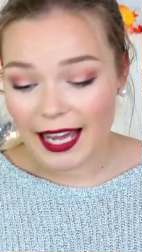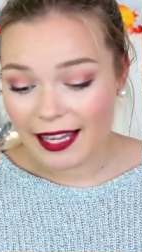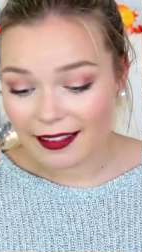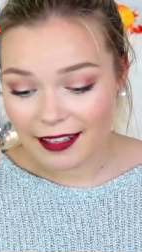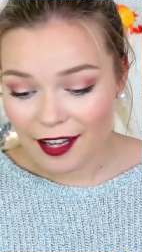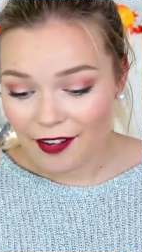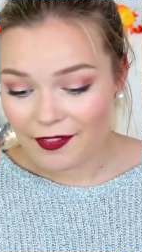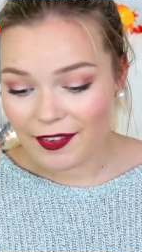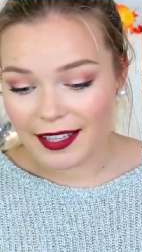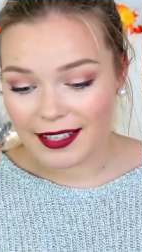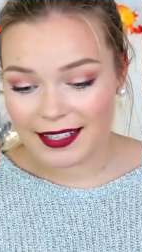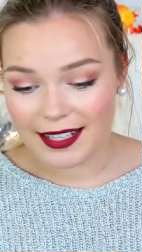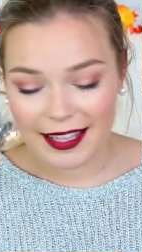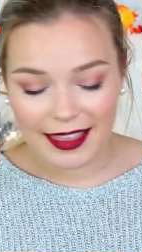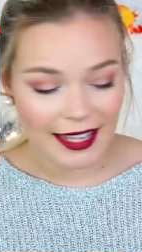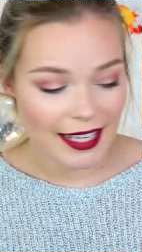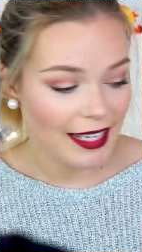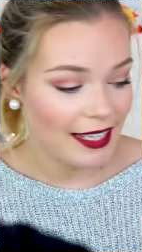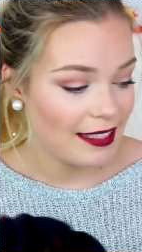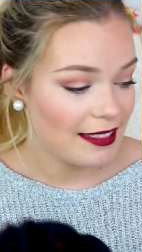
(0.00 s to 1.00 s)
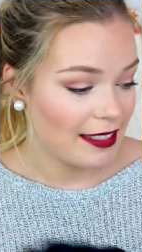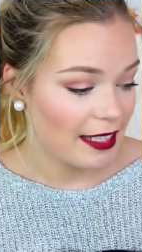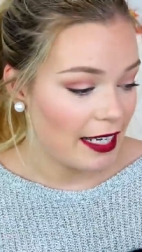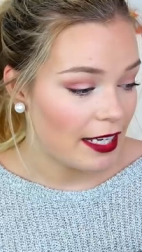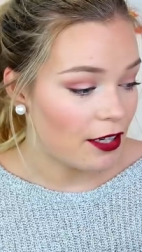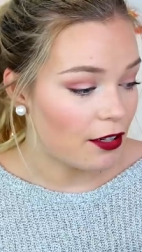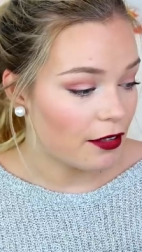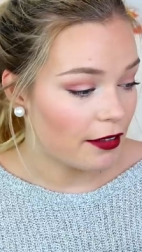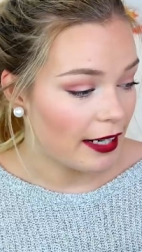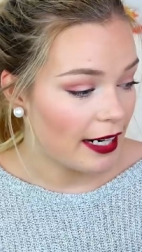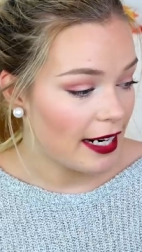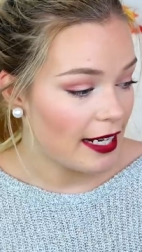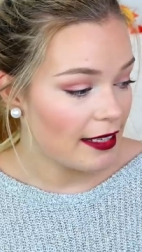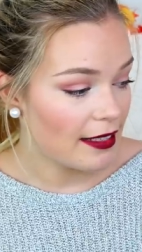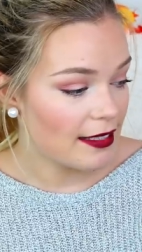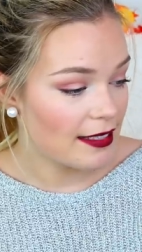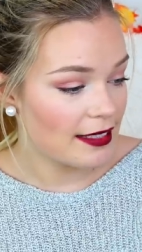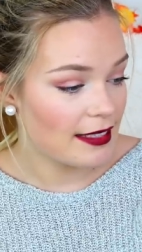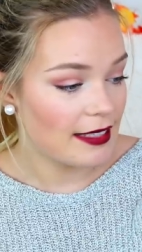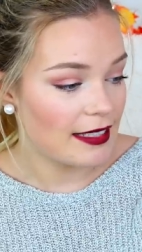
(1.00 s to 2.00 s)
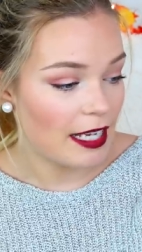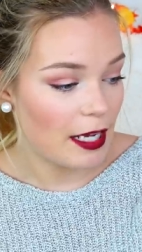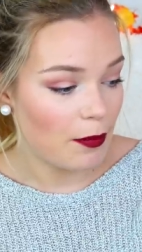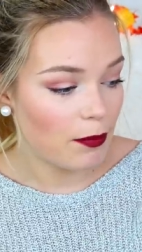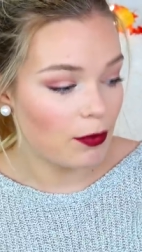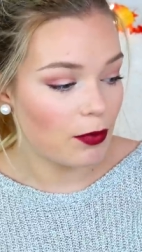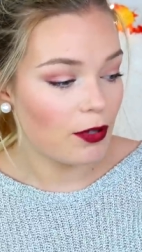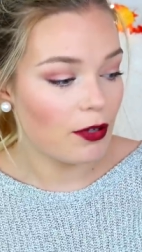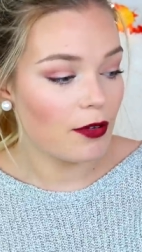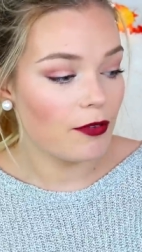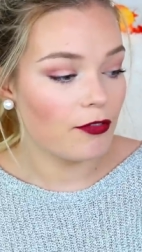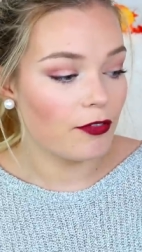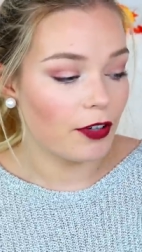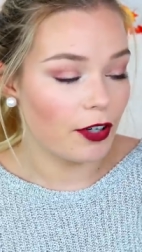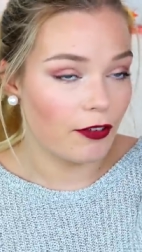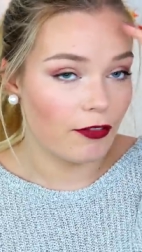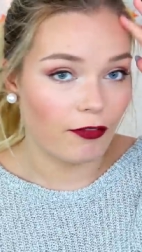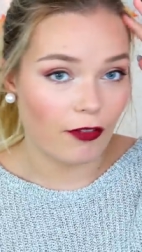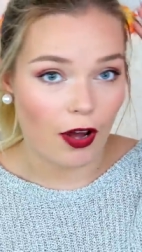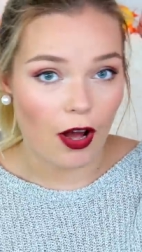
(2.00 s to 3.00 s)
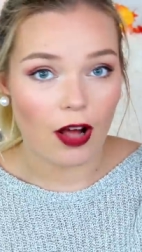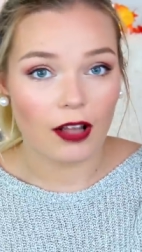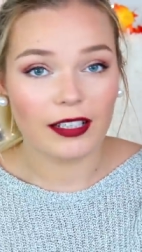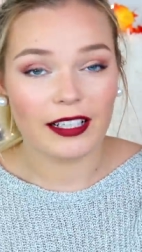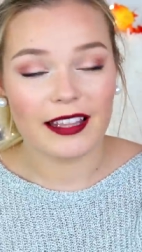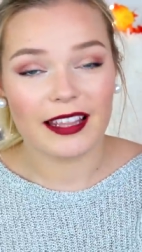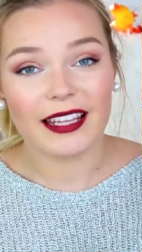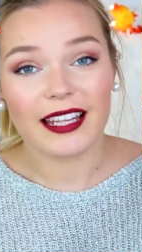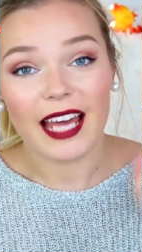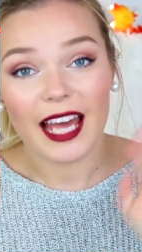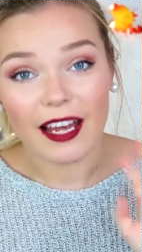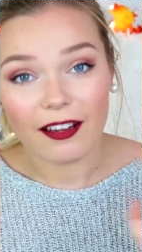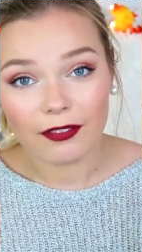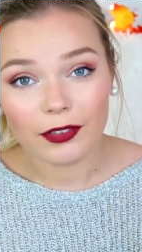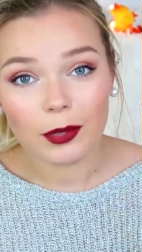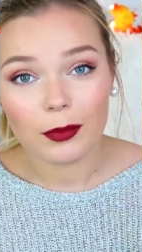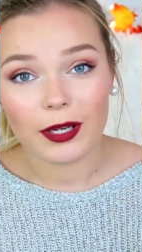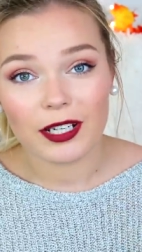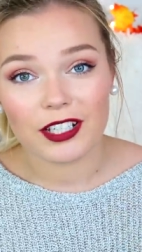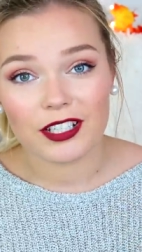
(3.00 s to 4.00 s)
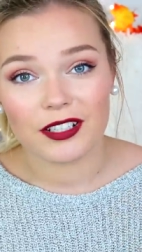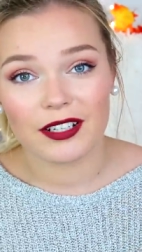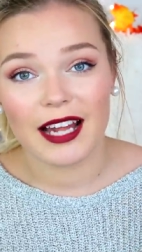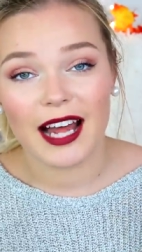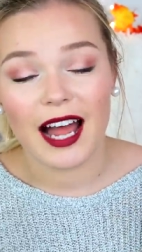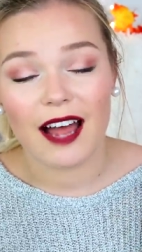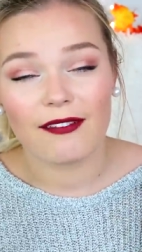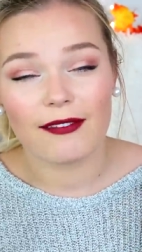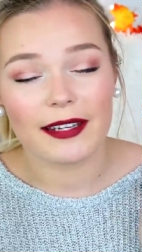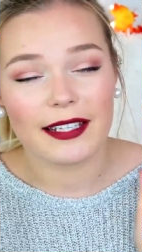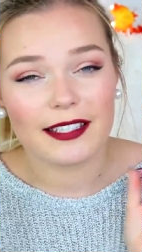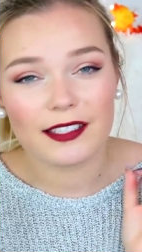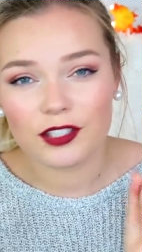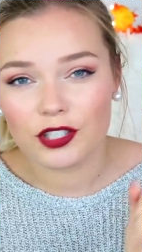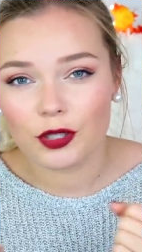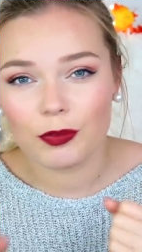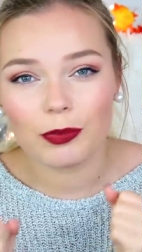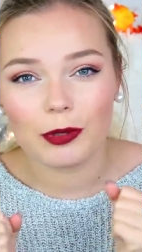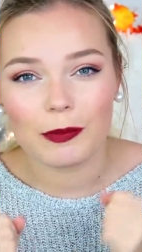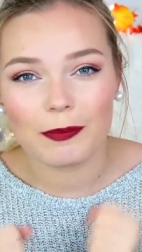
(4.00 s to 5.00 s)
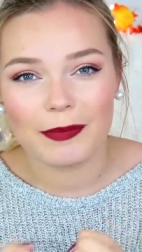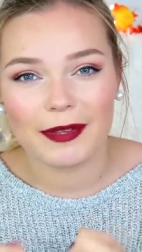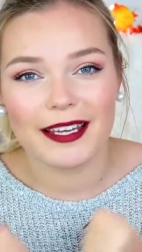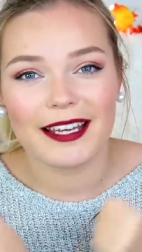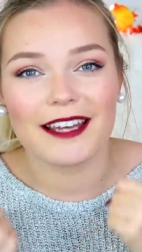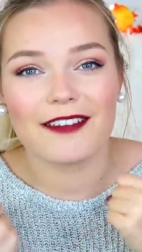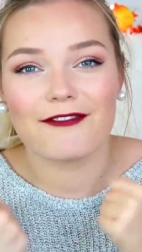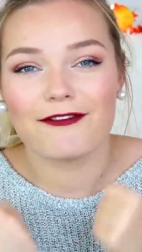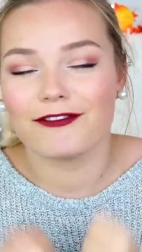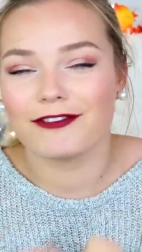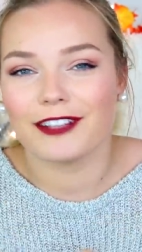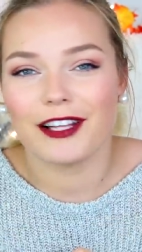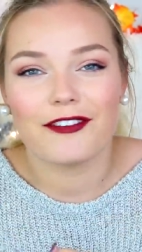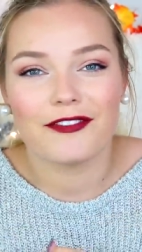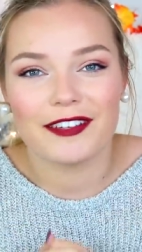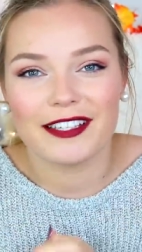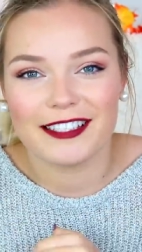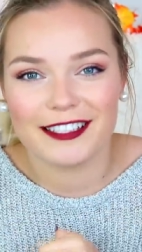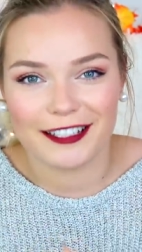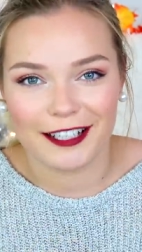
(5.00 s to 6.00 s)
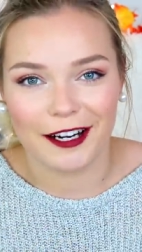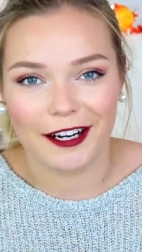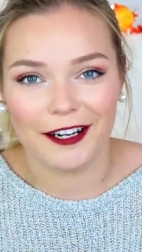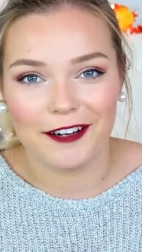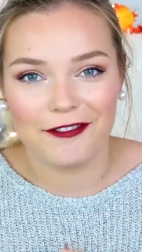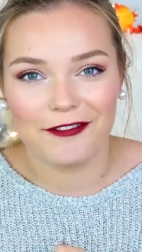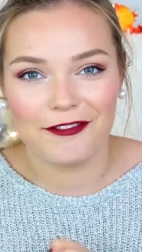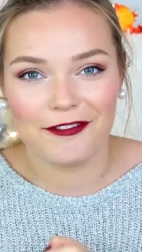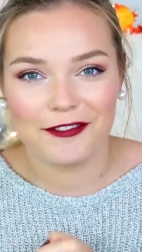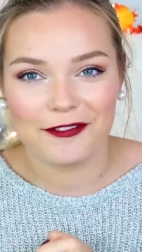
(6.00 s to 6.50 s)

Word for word: I love it I think it's a great staple for fall I think everyone should have a super big and fluffy scarf